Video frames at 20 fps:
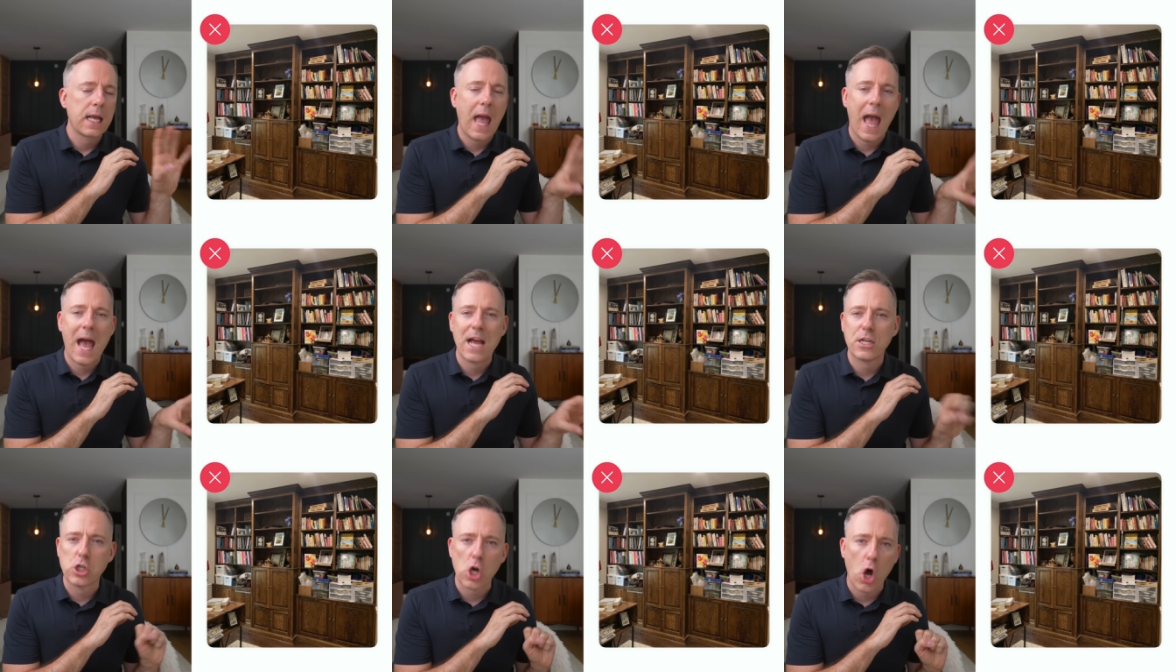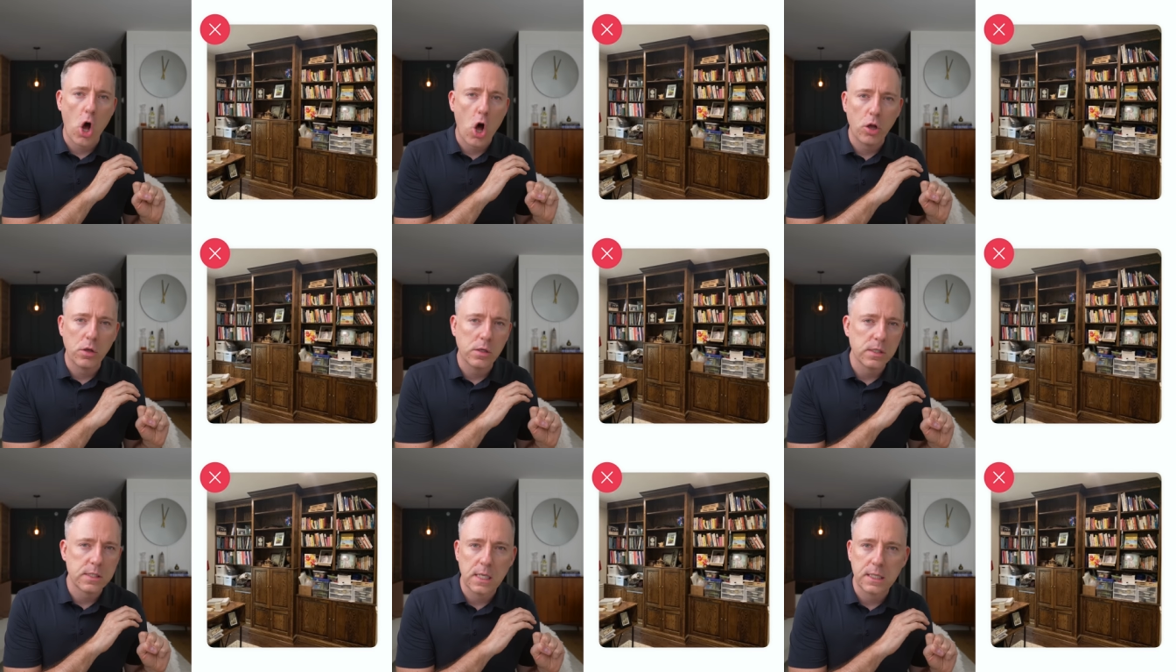
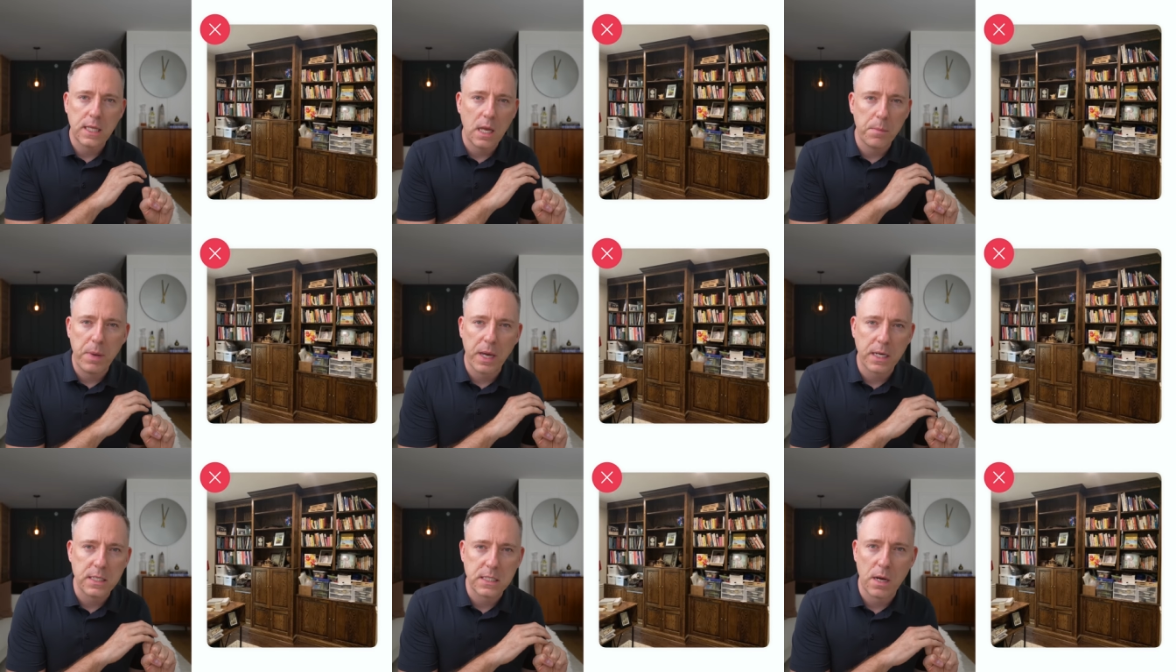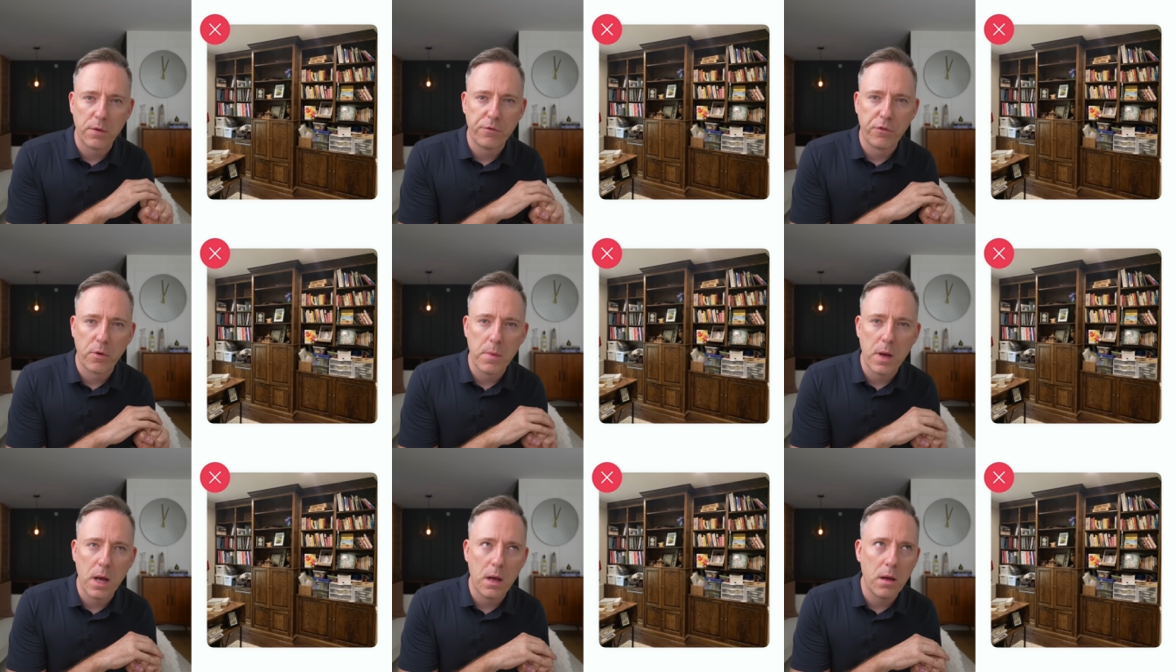catch-alls that they picked up
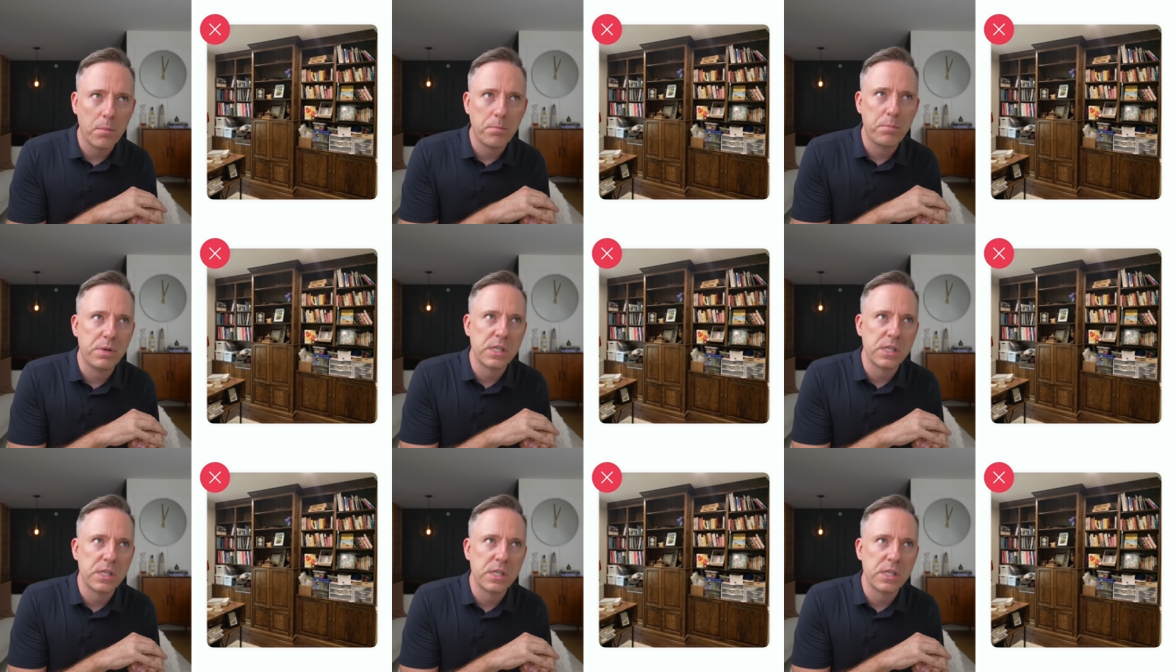from a